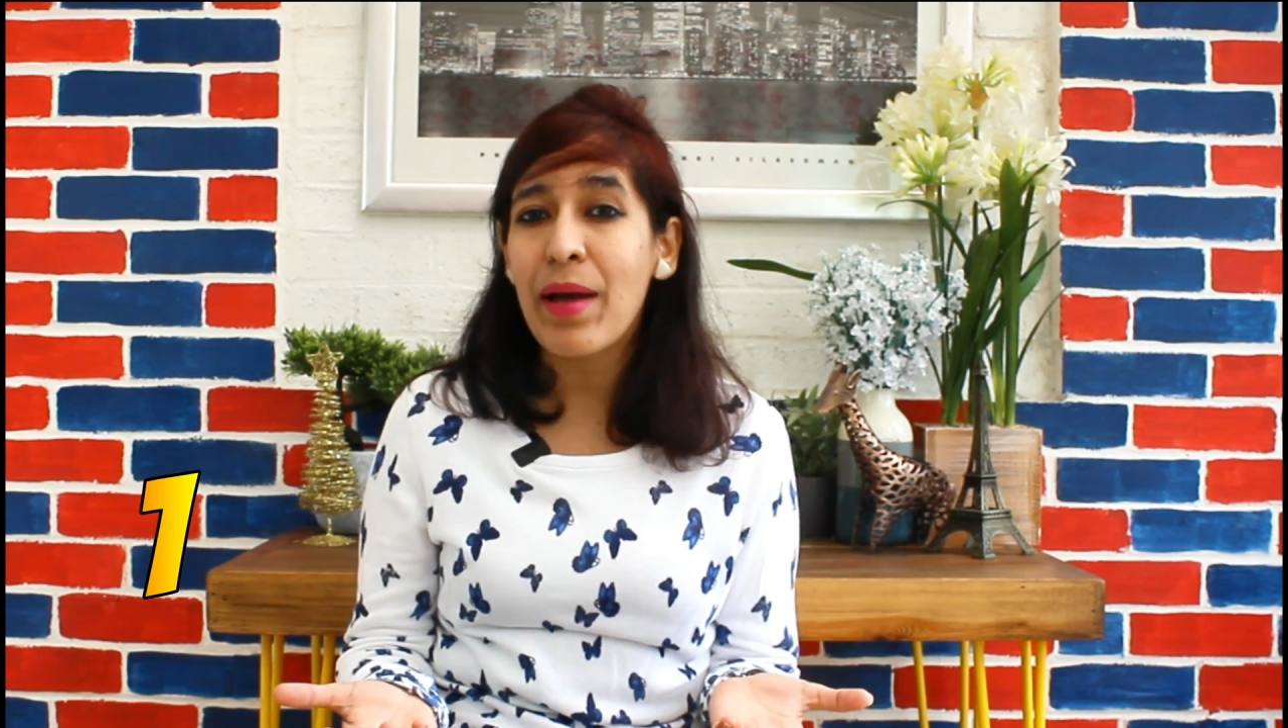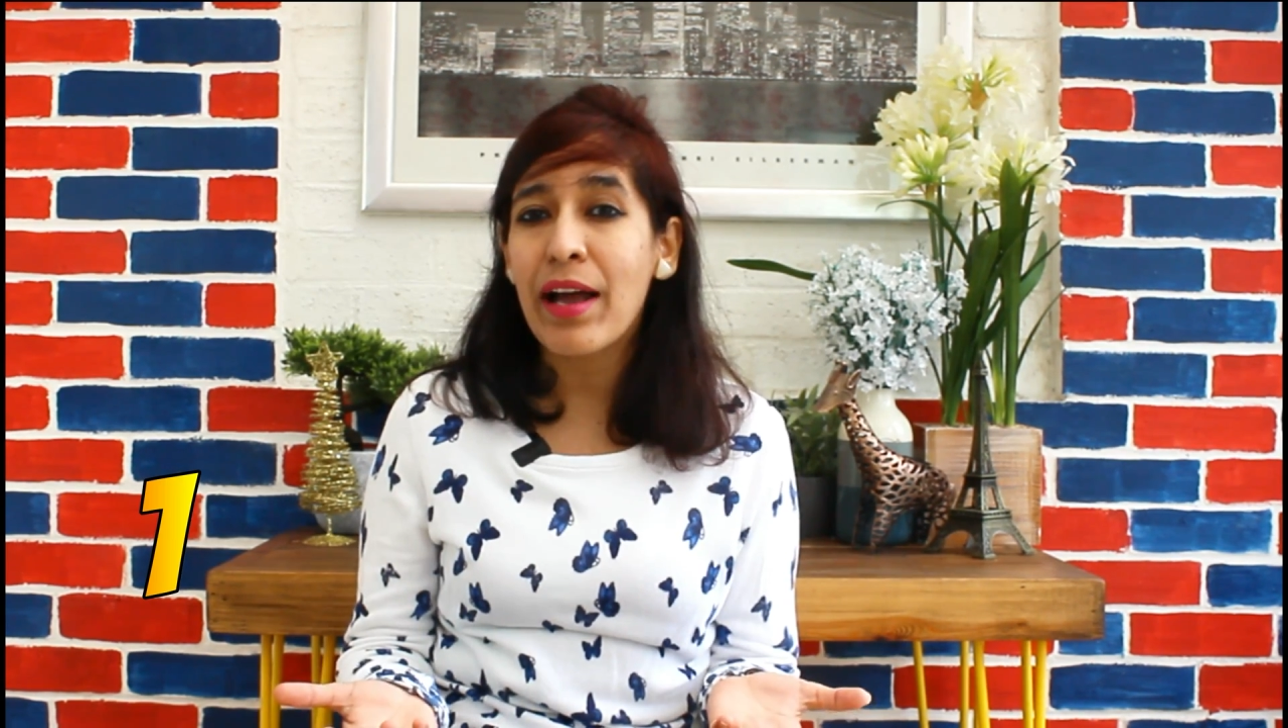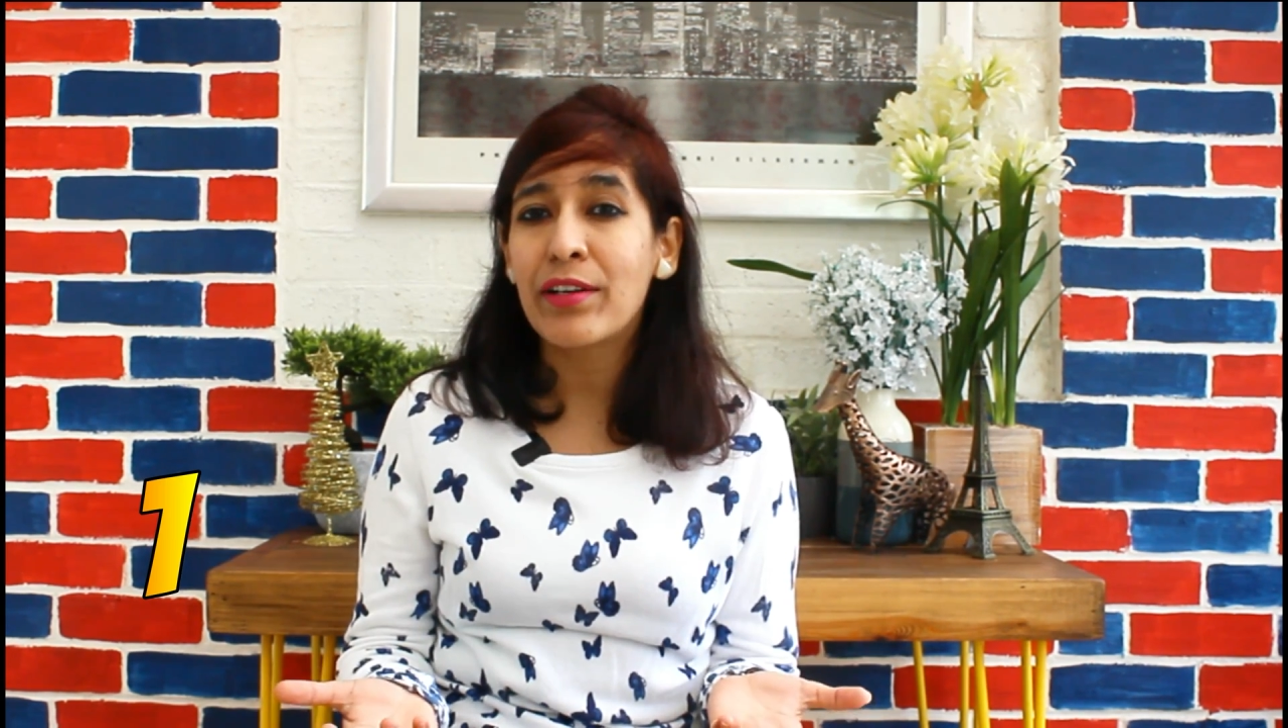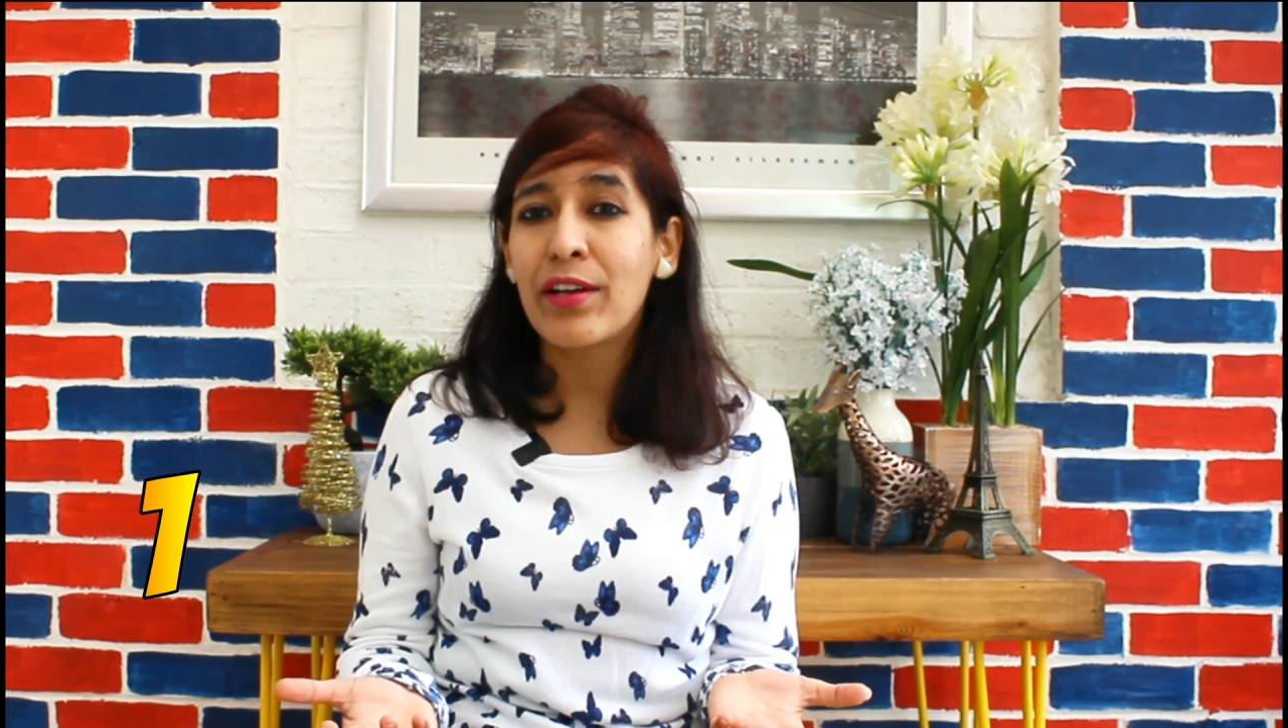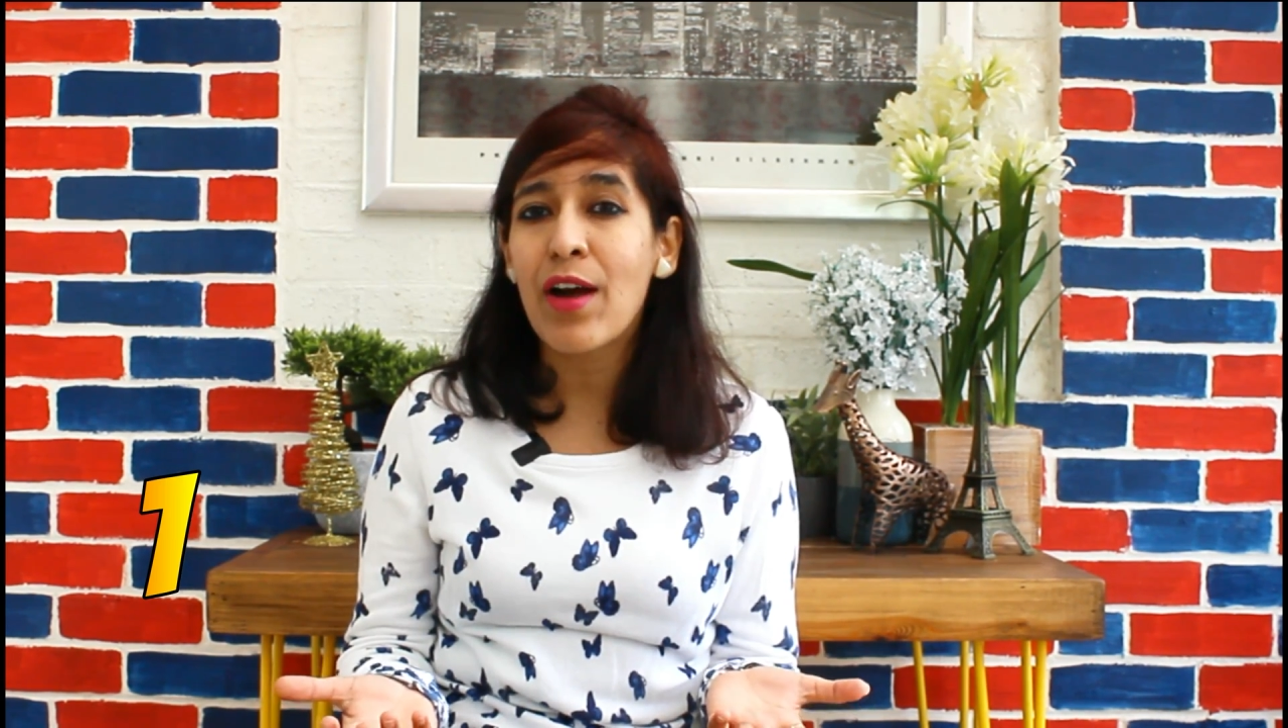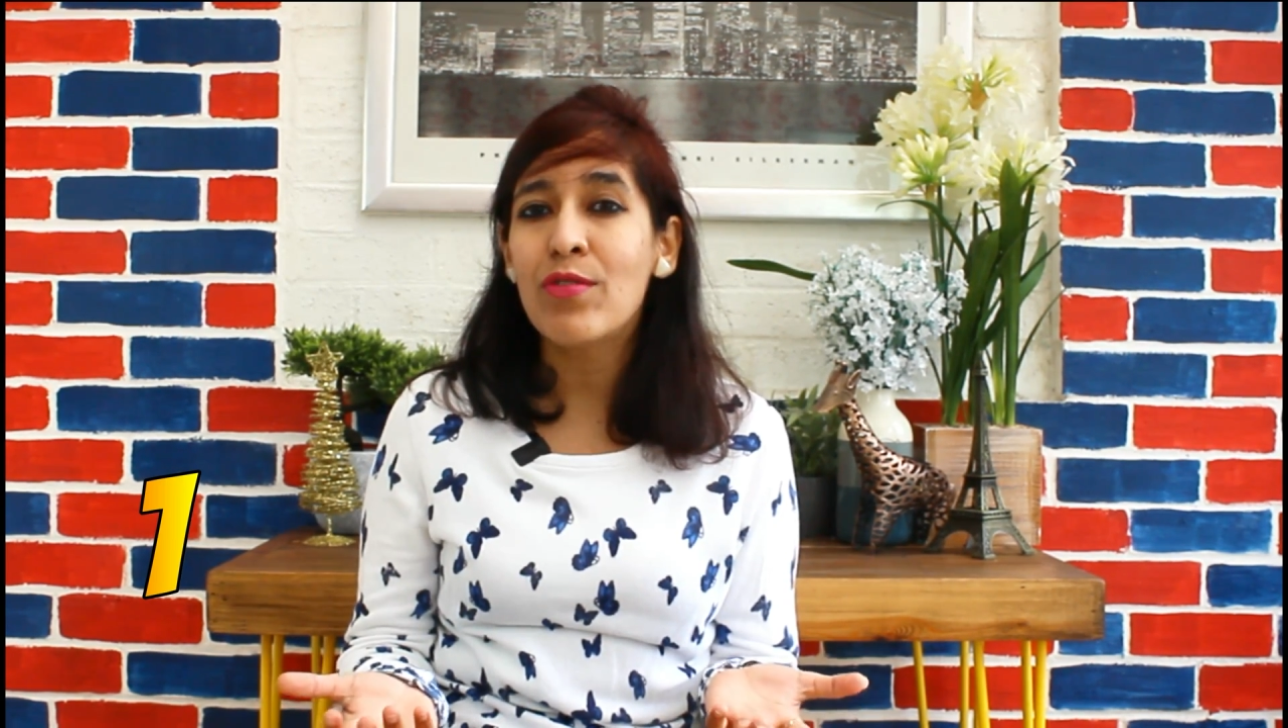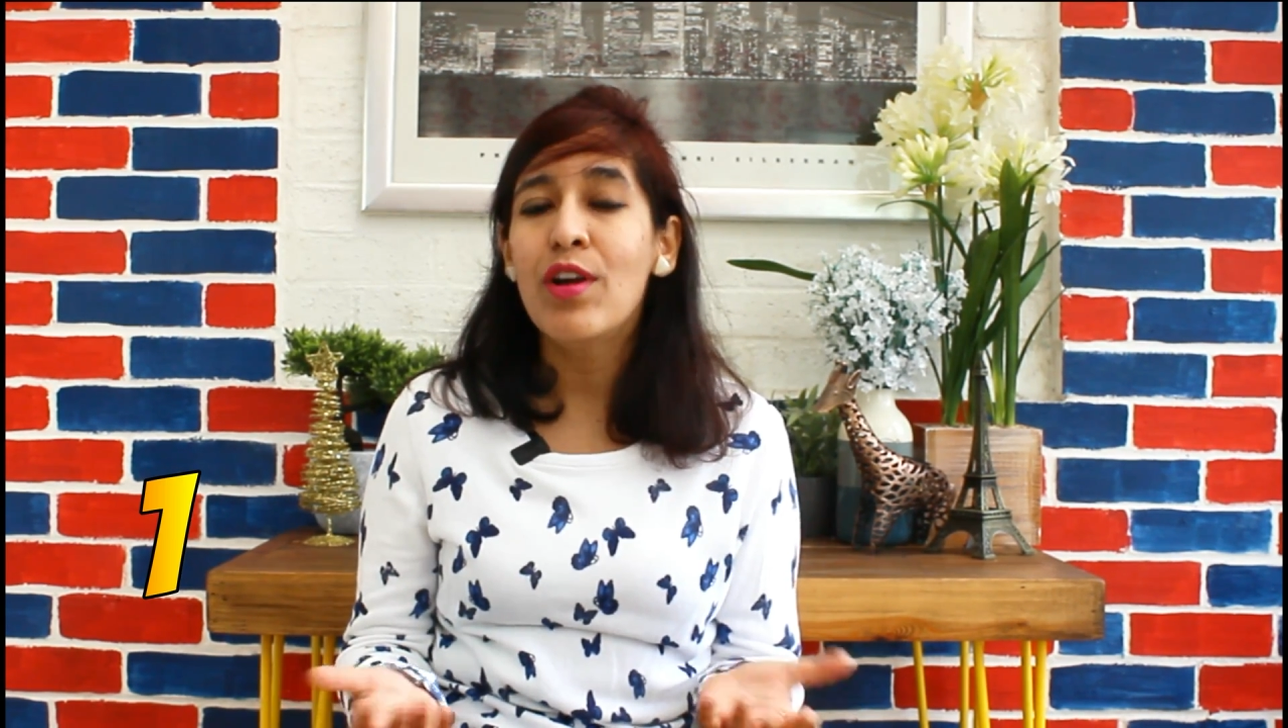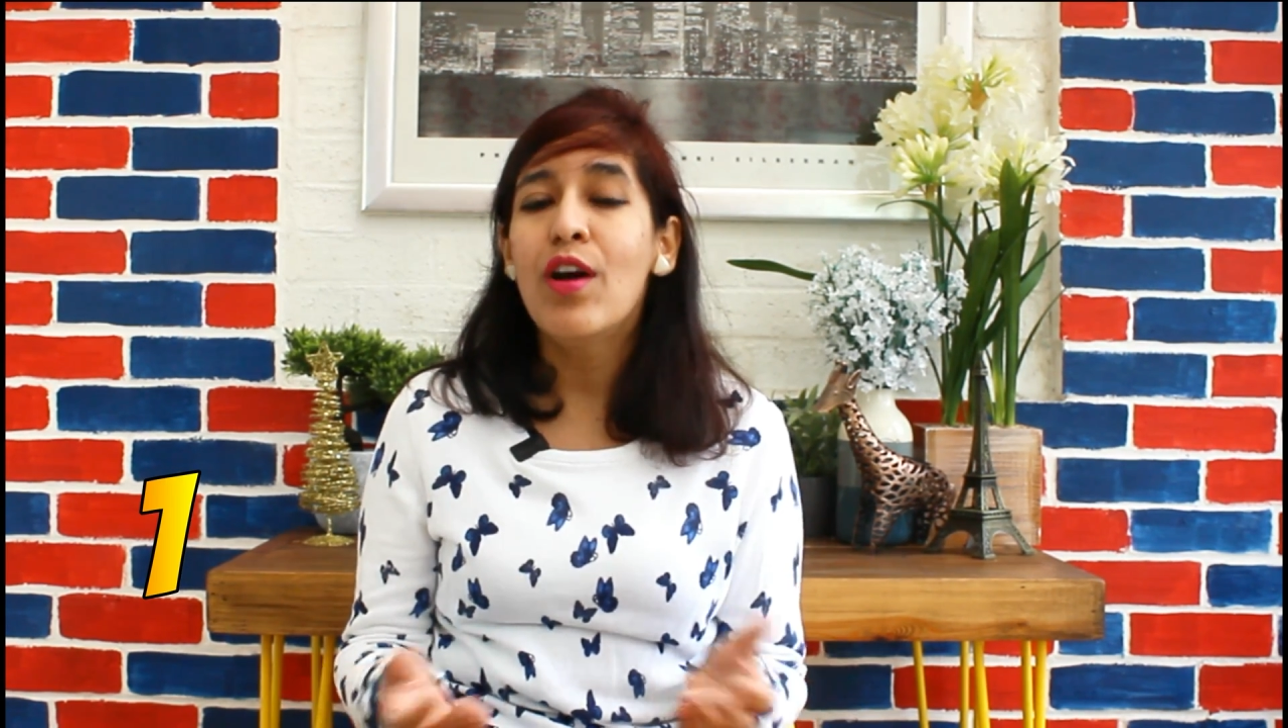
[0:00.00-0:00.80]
background